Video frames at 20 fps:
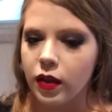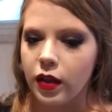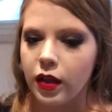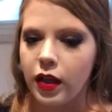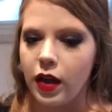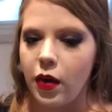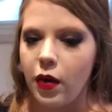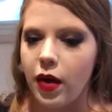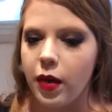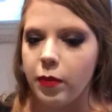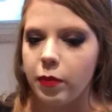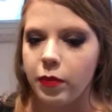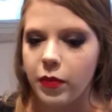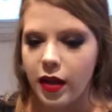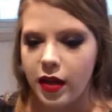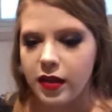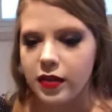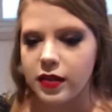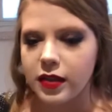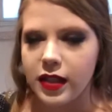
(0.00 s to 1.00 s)
you know,
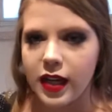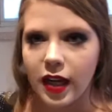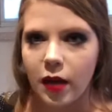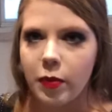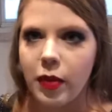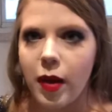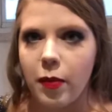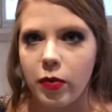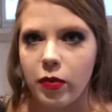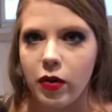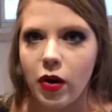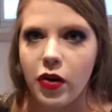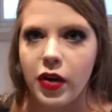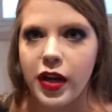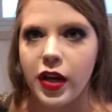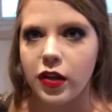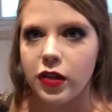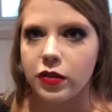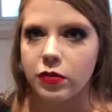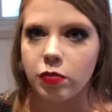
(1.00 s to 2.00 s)
a stick of
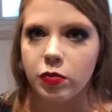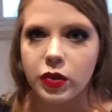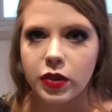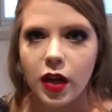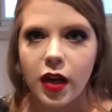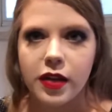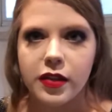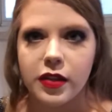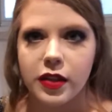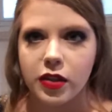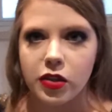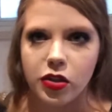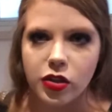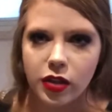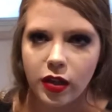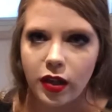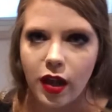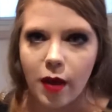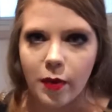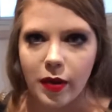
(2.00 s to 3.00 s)
pepperoni or sausage,
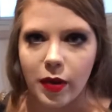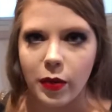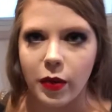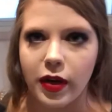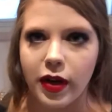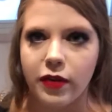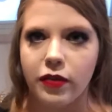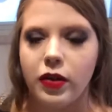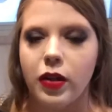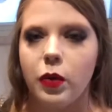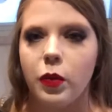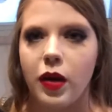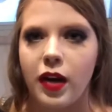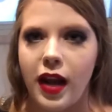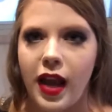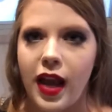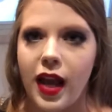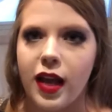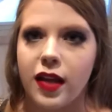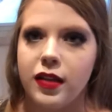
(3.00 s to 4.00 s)
salami, whatever in one
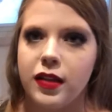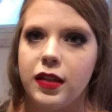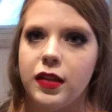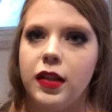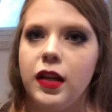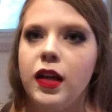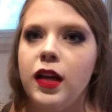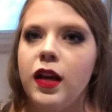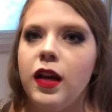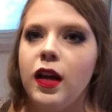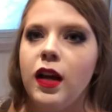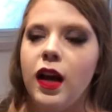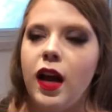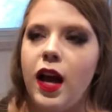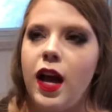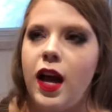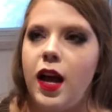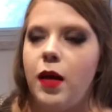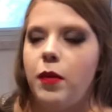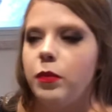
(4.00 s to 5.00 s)
hand,
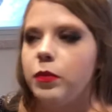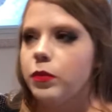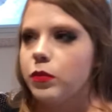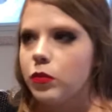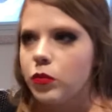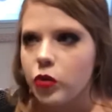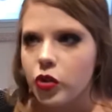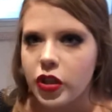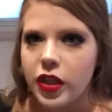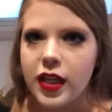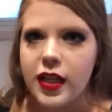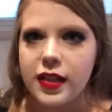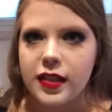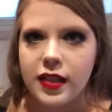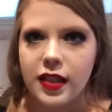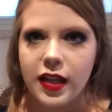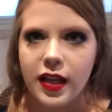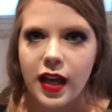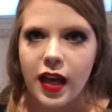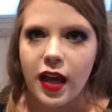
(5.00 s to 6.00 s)
and
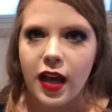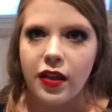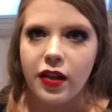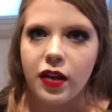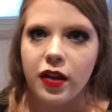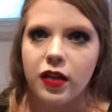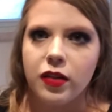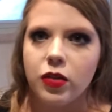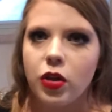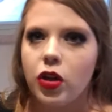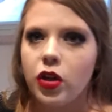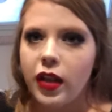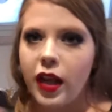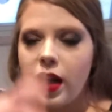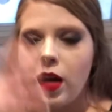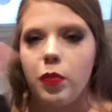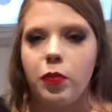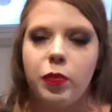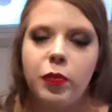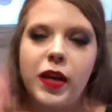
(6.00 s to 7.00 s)
cheese in the other, or
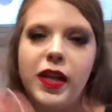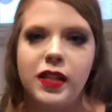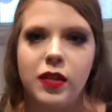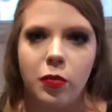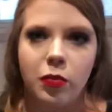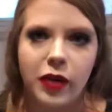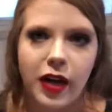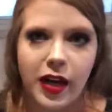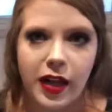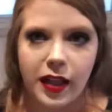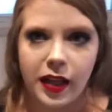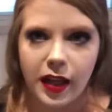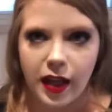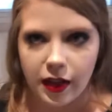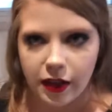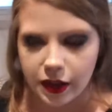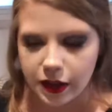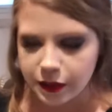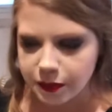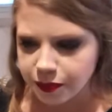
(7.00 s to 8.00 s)
like a piece of bread in the
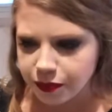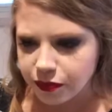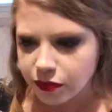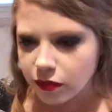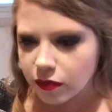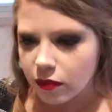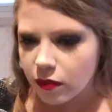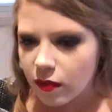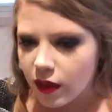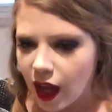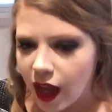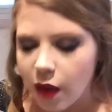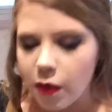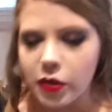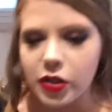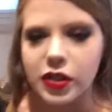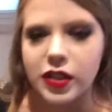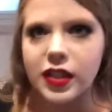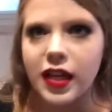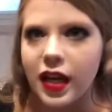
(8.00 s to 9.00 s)
other, and
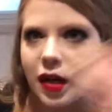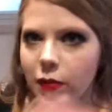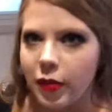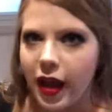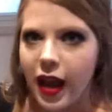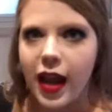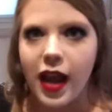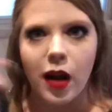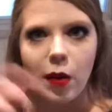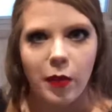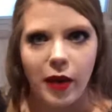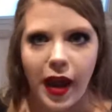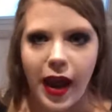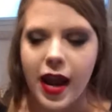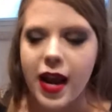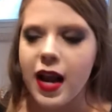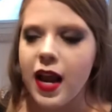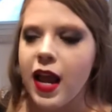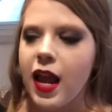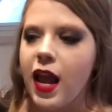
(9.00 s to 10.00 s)
would just eat a bite and a
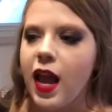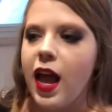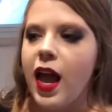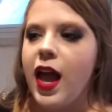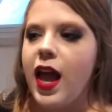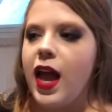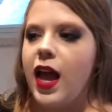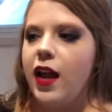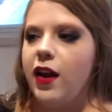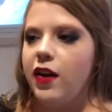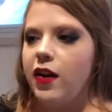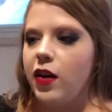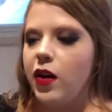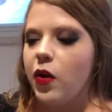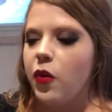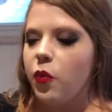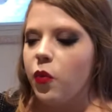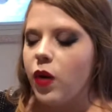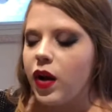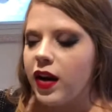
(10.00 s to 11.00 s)
bite. And
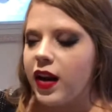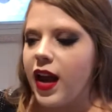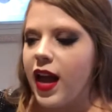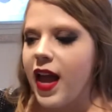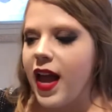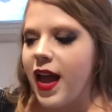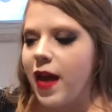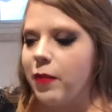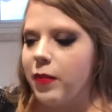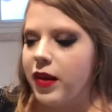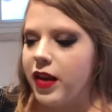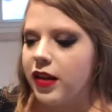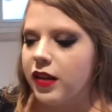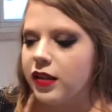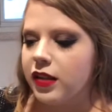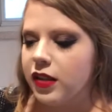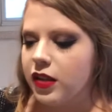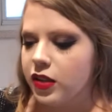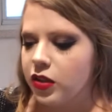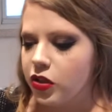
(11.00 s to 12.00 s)
one guy
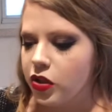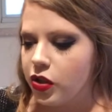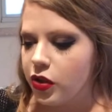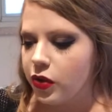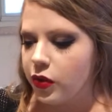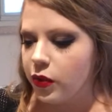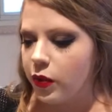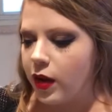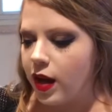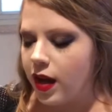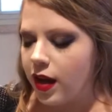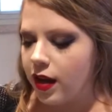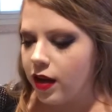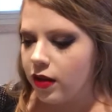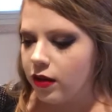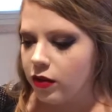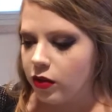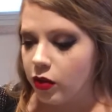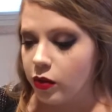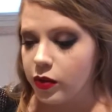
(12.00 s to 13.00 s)
happened to,
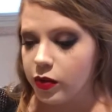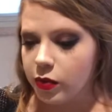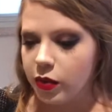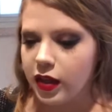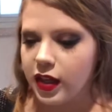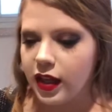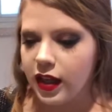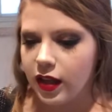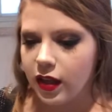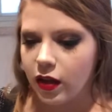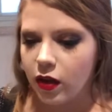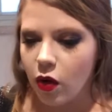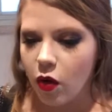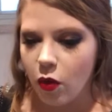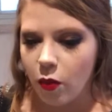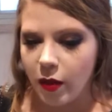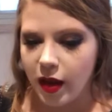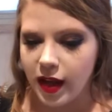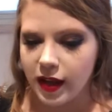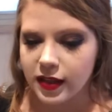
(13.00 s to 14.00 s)
who was working in the
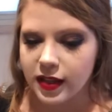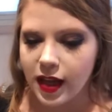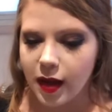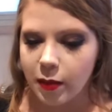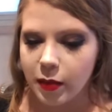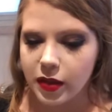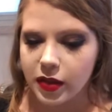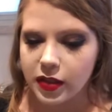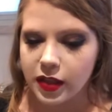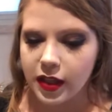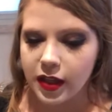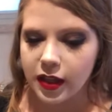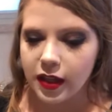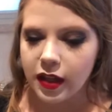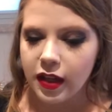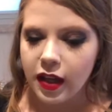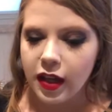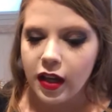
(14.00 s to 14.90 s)
coal mines, happened to